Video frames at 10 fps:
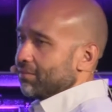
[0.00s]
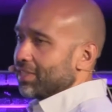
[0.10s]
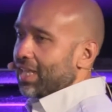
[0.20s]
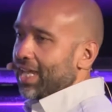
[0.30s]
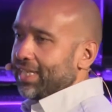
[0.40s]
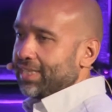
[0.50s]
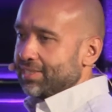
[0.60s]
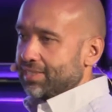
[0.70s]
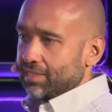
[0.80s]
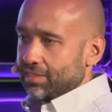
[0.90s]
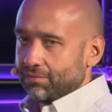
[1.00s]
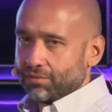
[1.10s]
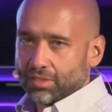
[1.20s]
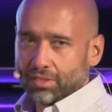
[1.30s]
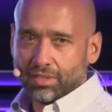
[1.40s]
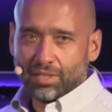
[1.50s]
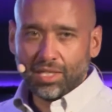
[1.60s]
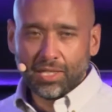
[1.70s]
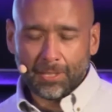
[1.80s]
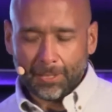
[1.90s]
of aligning incentives,
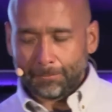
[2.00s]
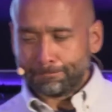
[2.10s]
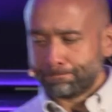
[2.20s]
right?